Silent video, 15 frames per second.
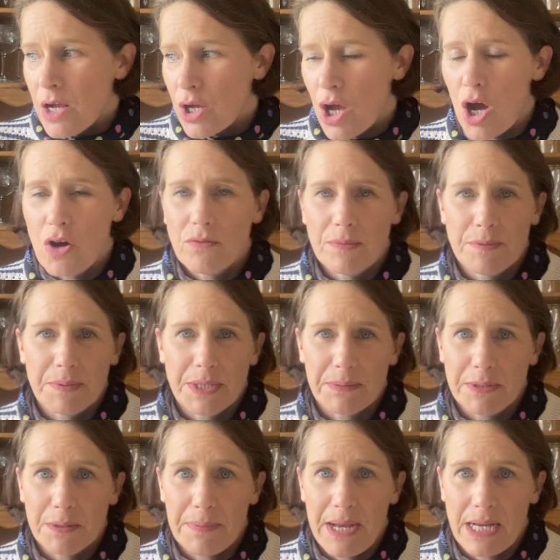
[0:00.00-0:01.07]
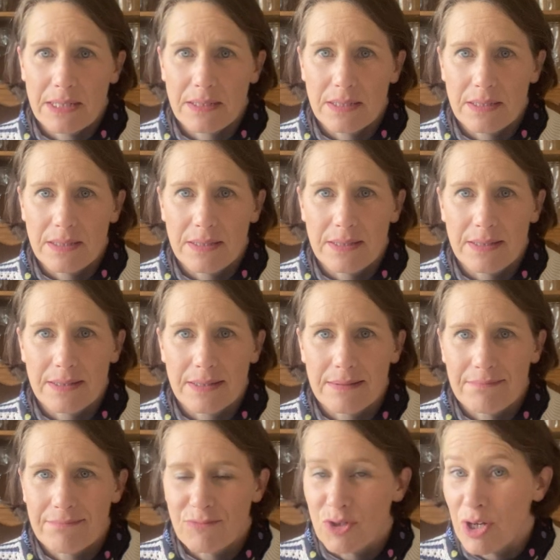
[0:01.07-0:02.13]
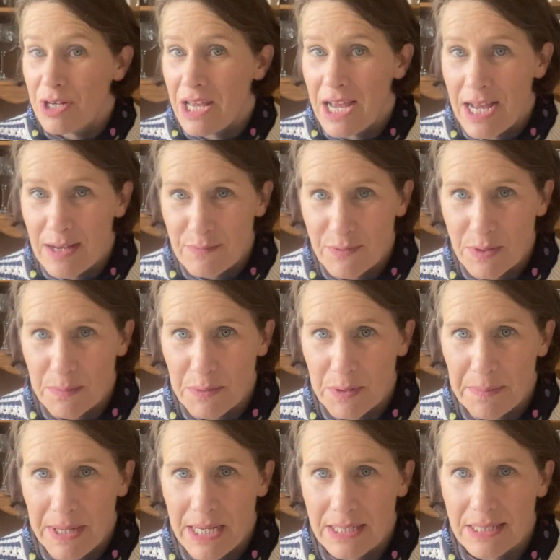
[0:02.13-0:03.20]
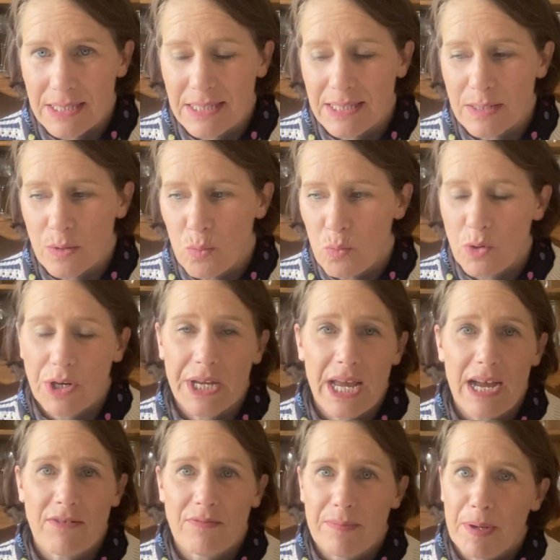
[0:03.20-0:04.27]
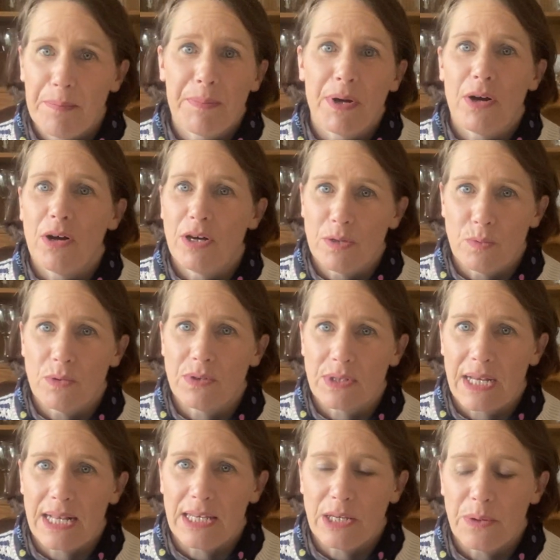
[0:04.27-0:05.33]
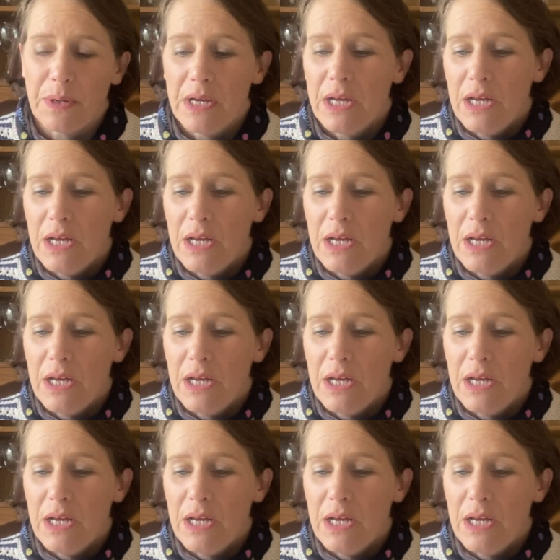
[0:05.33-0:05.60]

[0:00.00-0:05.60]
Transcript: Can't remember some of the patterns, don't have some of the patterns. What I can remember, I will tell you.